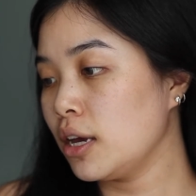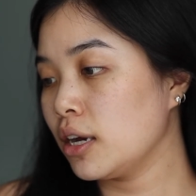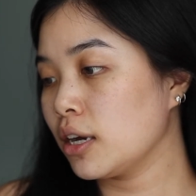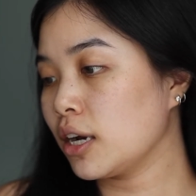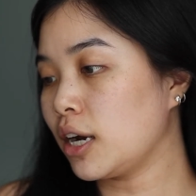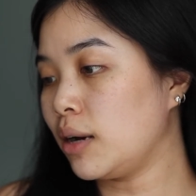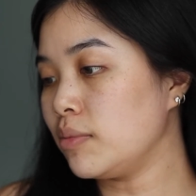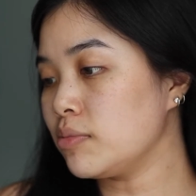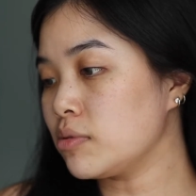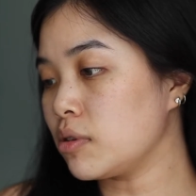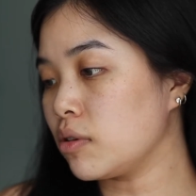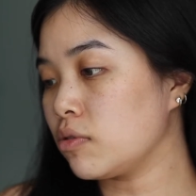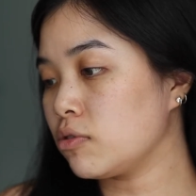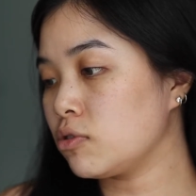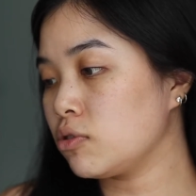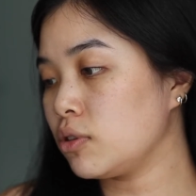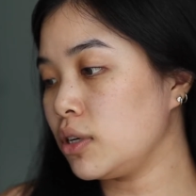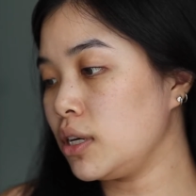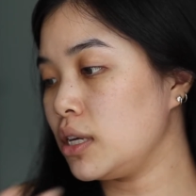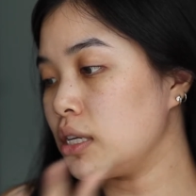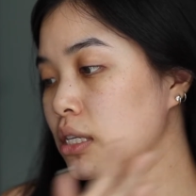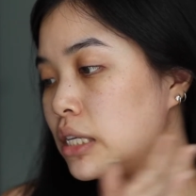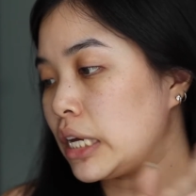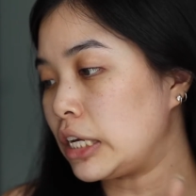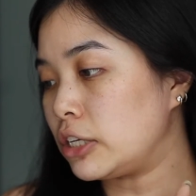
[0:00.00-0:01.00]
Comes with 3
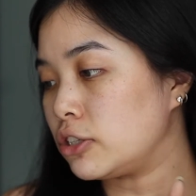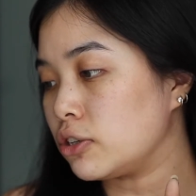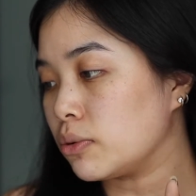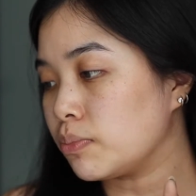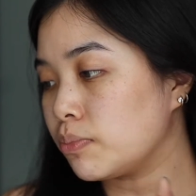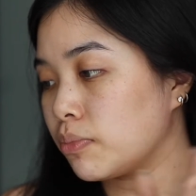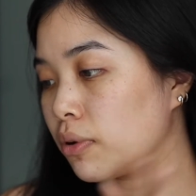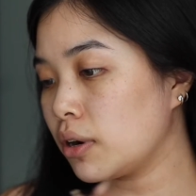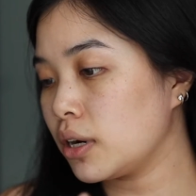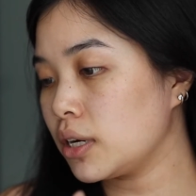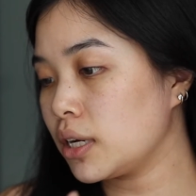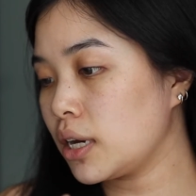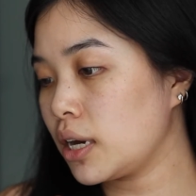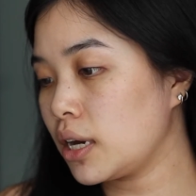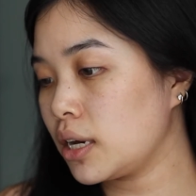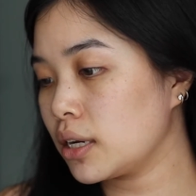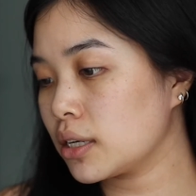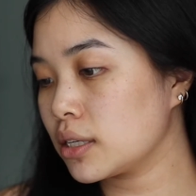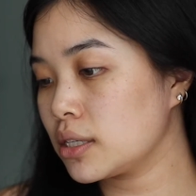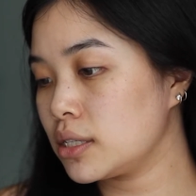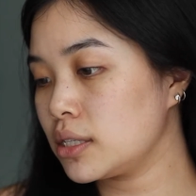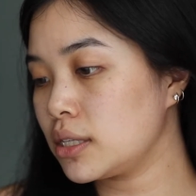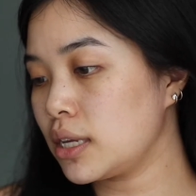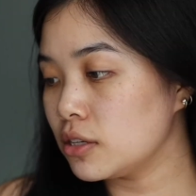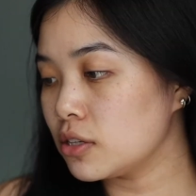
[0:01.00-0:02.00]
essential
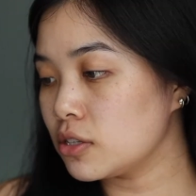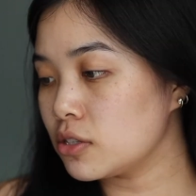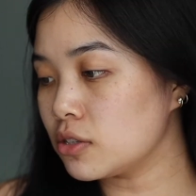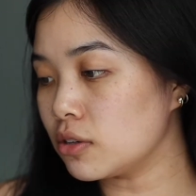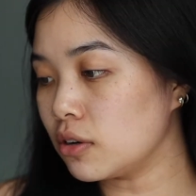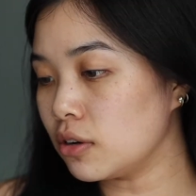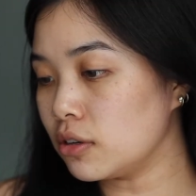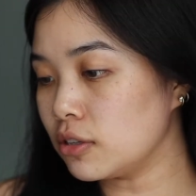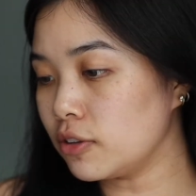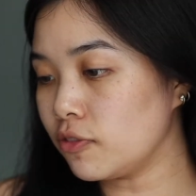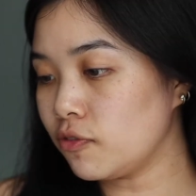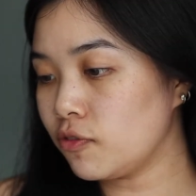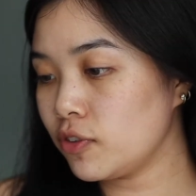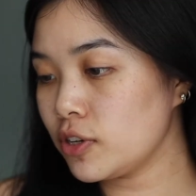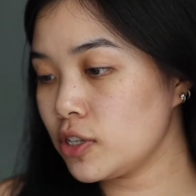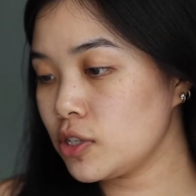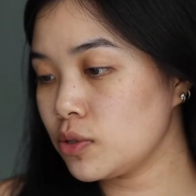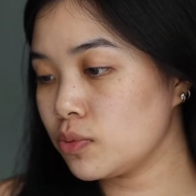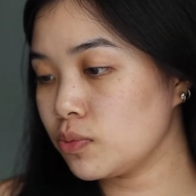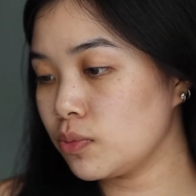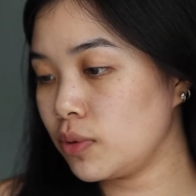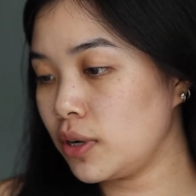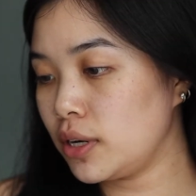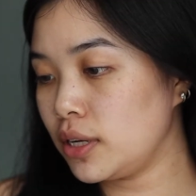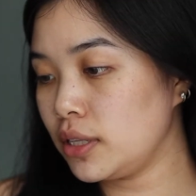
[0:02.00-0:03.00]
products. So the
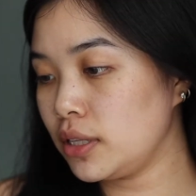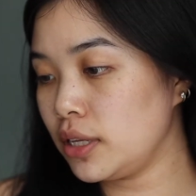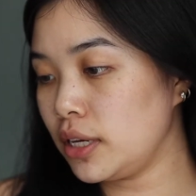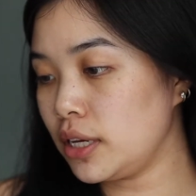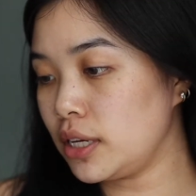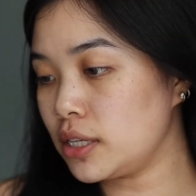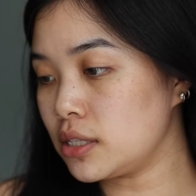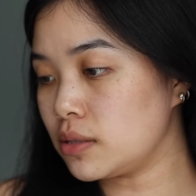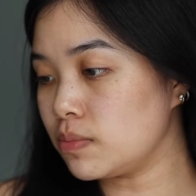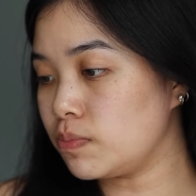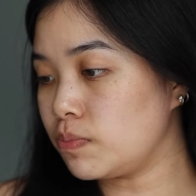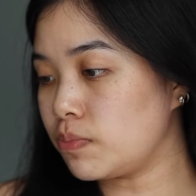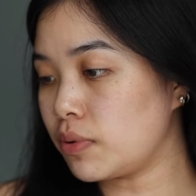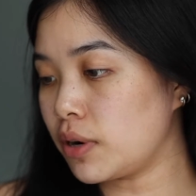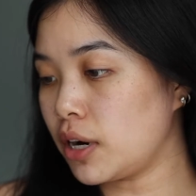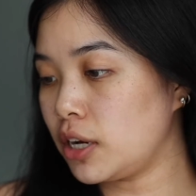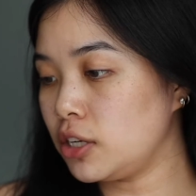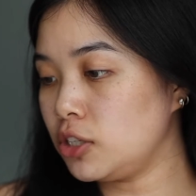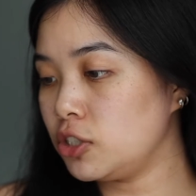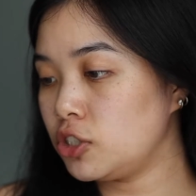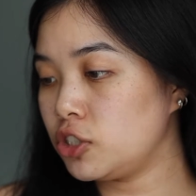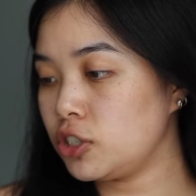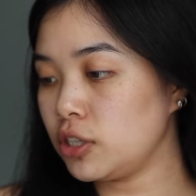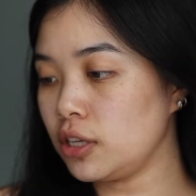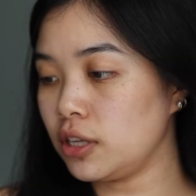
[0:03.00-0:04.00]
first one is
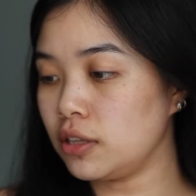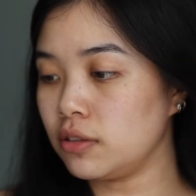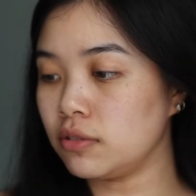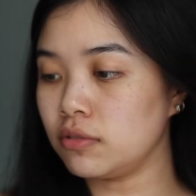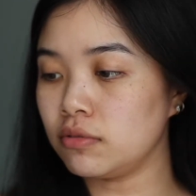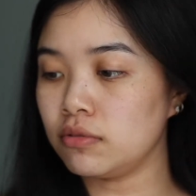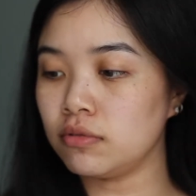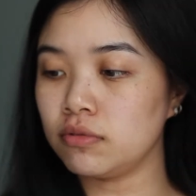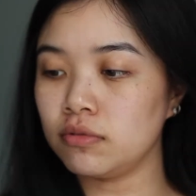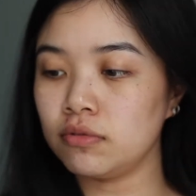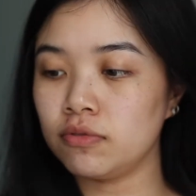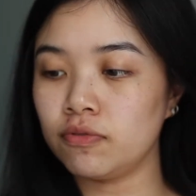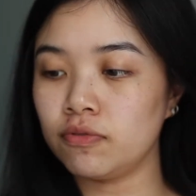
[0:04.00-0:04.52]
Brunch in